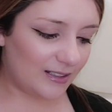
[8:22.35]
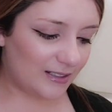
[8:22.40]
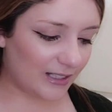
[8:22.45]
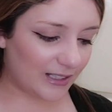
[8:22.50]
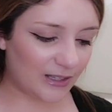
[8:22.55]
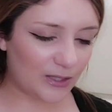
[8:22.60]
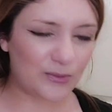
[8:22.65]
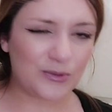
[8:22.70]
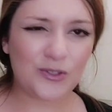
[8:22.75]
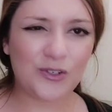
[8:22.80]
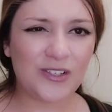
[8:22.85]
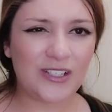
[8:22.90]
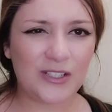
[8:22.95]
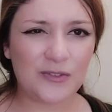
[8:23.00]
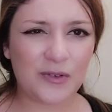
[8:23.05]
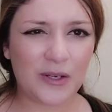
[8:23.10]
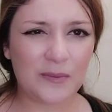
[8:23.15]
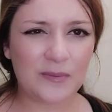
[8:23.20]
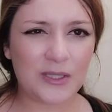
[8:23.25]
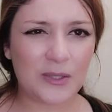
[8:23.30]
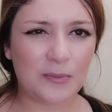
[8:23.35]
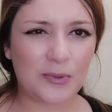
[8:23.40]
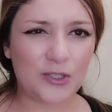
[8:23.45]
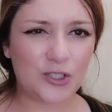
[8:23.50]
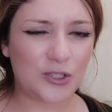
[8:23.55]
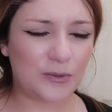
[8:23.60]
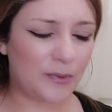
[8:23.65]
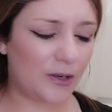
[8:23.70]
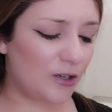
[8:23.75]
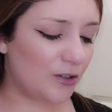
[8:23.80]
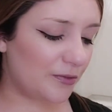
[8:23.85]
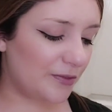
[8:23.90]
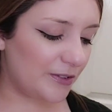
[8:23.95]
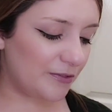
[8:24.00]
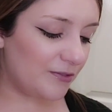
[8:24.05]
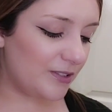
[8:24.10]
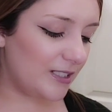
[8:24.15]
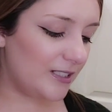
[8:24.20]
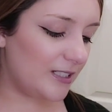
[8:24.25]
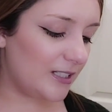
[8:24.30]
Like, there was no need for him to push the bar if
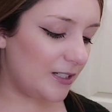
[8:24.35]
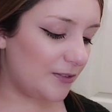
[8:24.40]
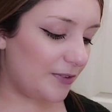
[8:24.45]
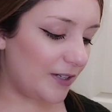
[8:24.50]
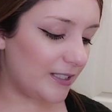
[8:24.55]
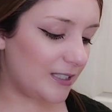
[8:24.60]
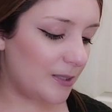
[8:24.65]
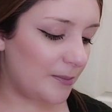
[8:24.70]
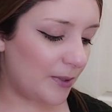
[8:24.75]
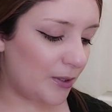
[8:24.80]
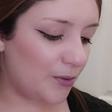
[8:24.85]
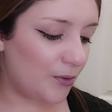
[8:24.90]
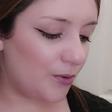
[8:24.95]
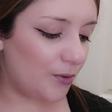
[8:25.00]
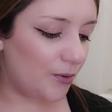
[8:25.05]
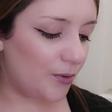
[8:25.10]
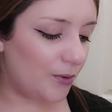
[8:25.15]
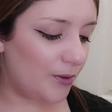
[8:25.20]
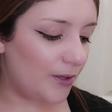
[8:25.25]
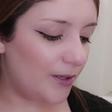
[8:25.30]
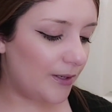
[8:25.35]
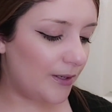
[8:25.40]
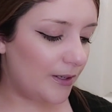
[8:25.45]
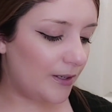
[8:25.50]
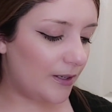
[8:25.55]
it really didn't affect him at all.